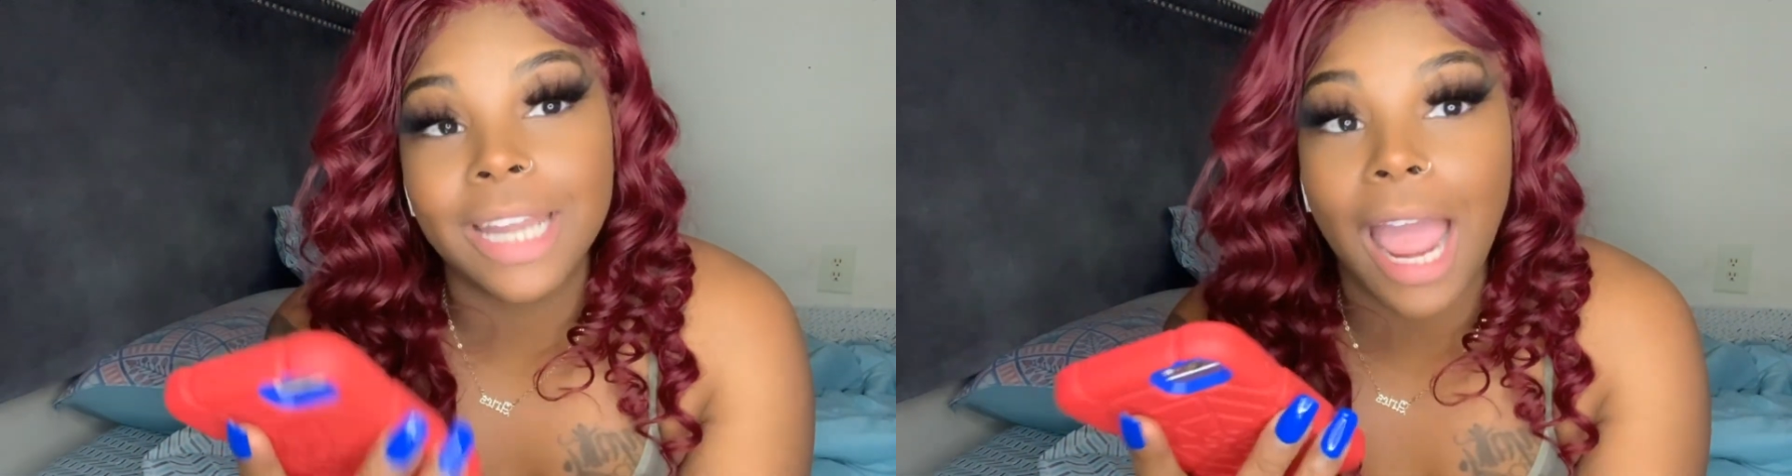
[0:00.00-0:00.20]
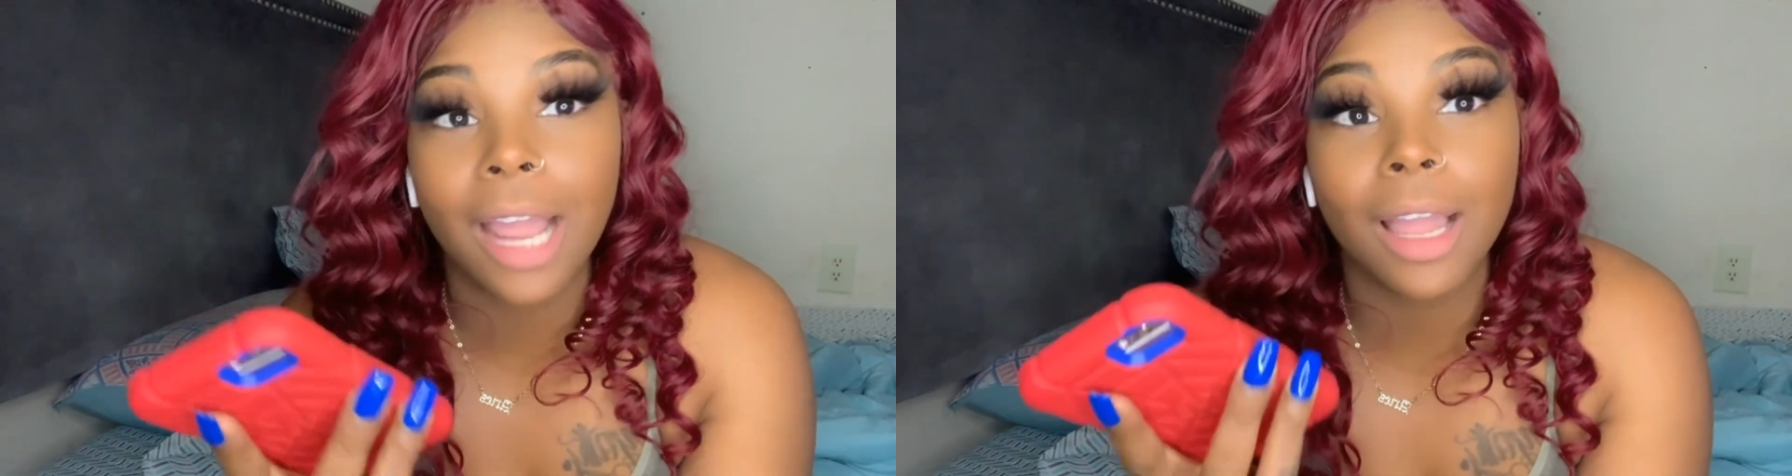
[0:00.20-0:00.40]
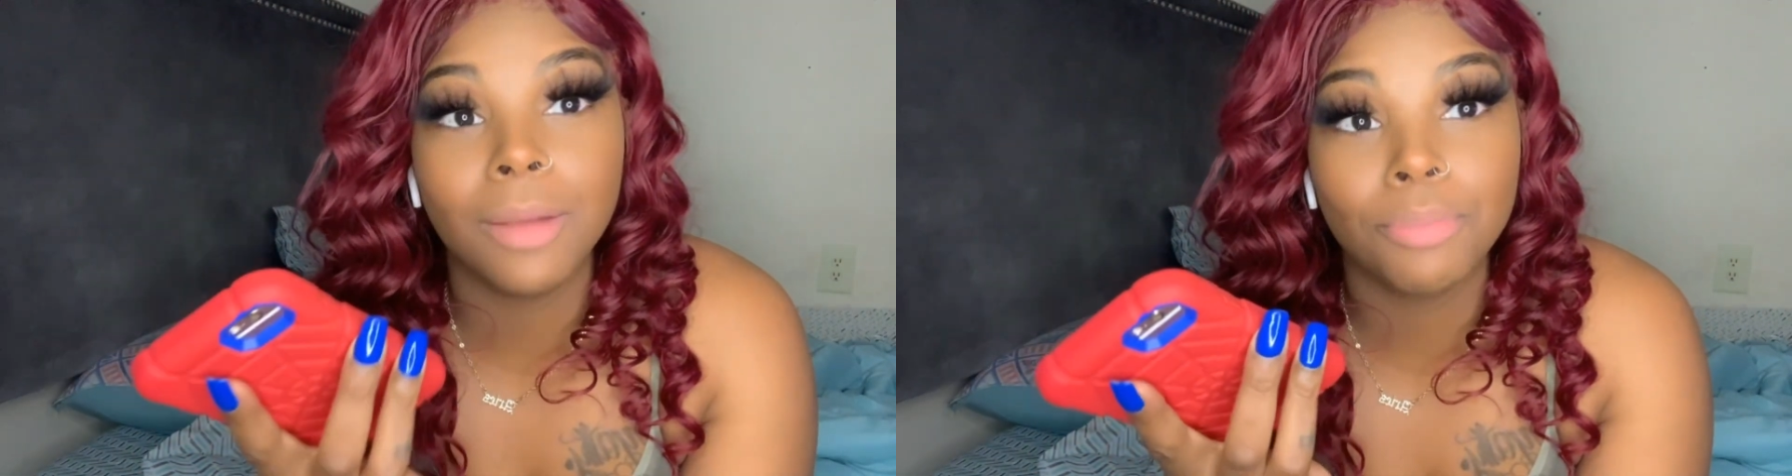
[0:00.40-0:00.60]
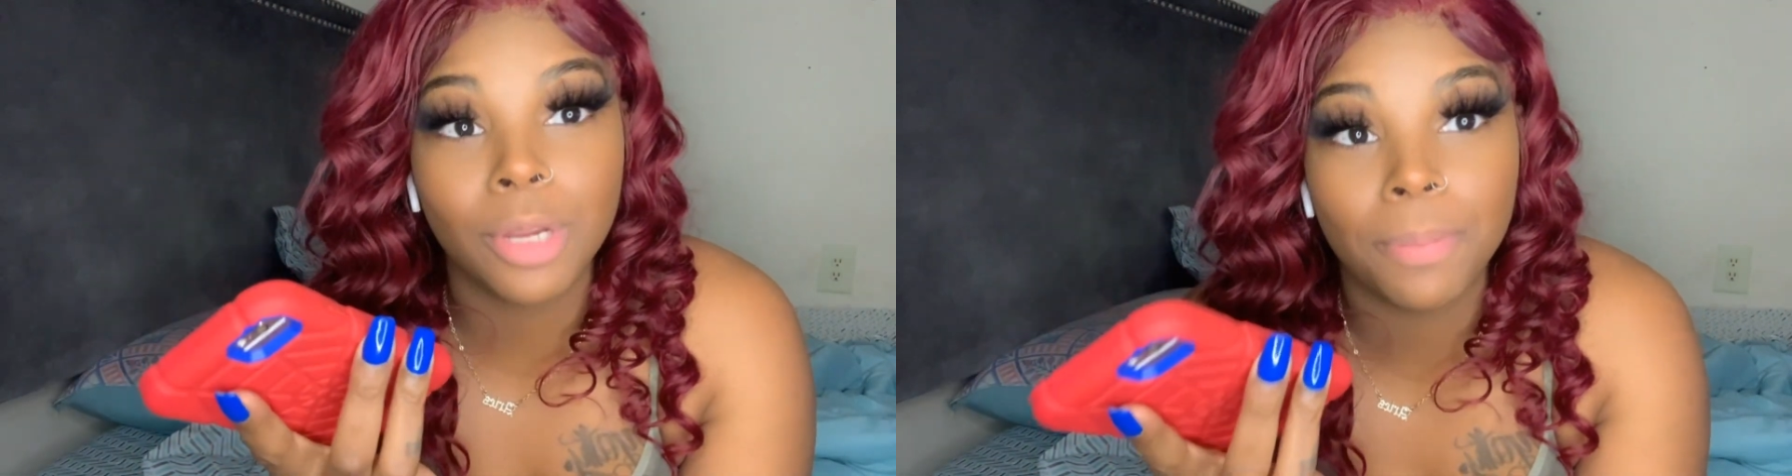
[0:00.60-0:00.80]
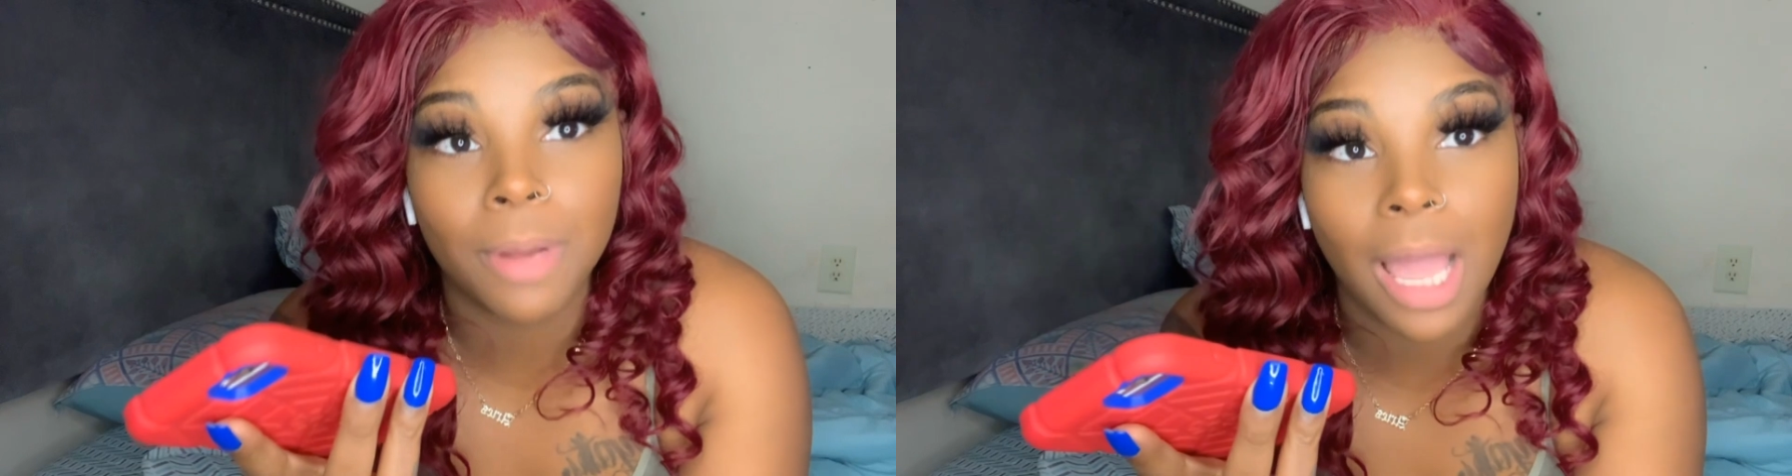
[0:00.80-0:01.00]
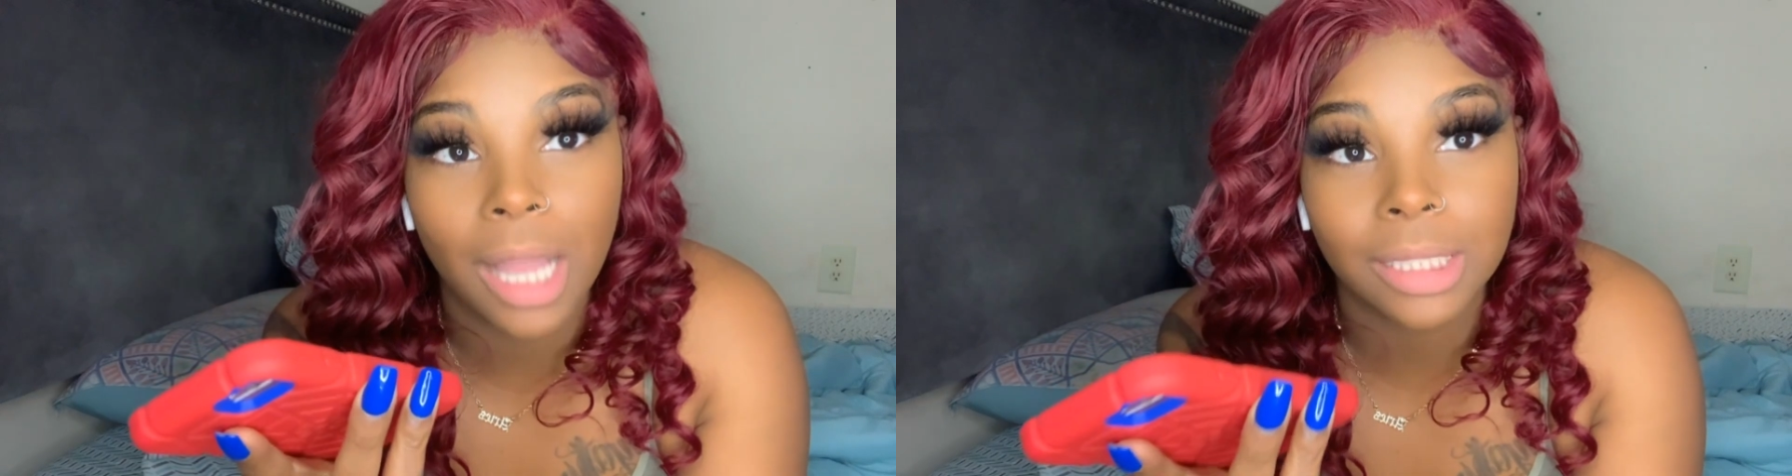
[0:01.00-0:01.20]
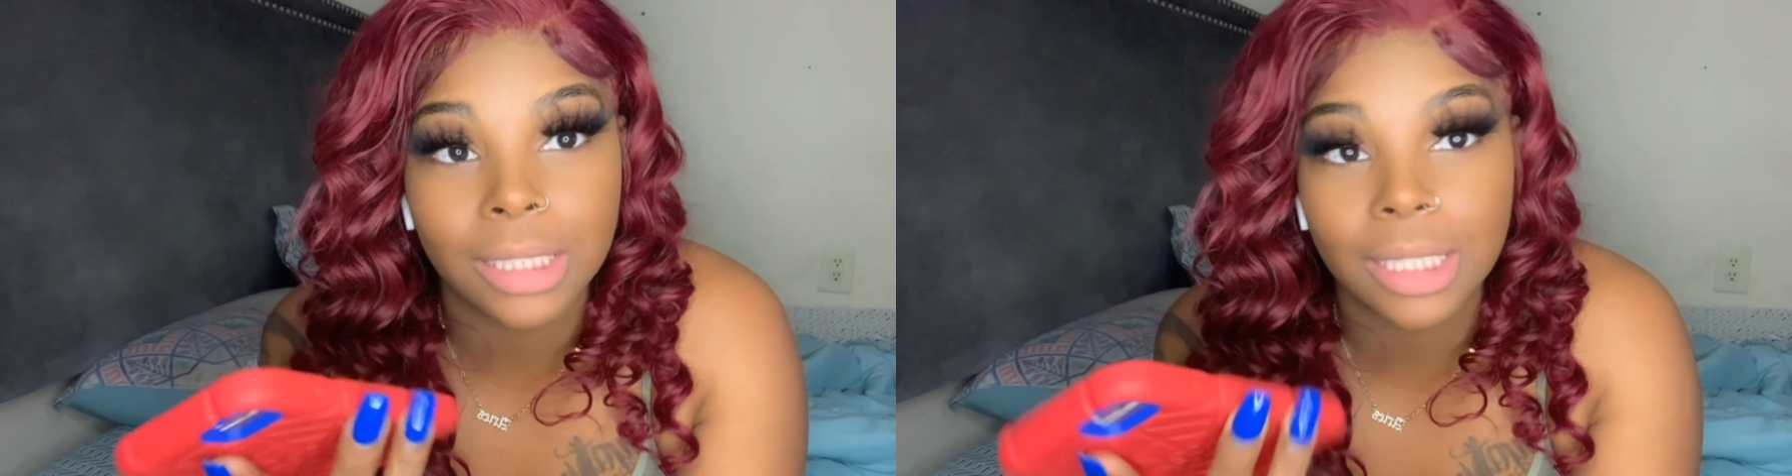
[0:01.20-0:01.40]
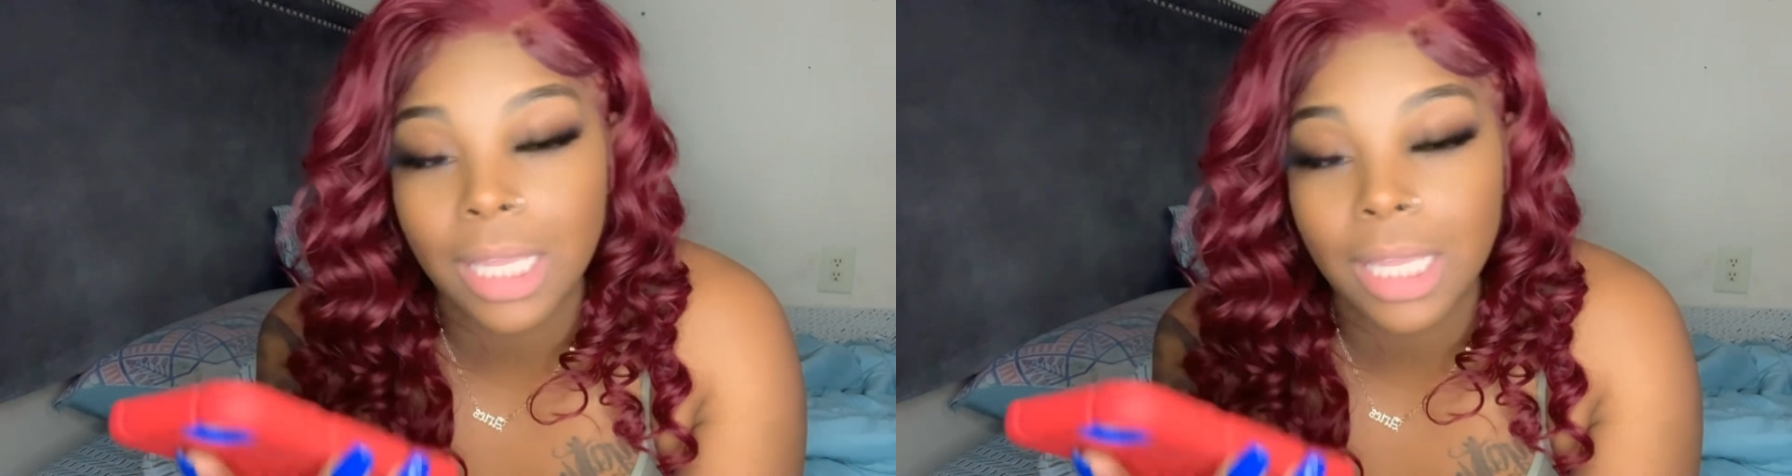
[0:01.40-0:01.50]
not come pre-plucked.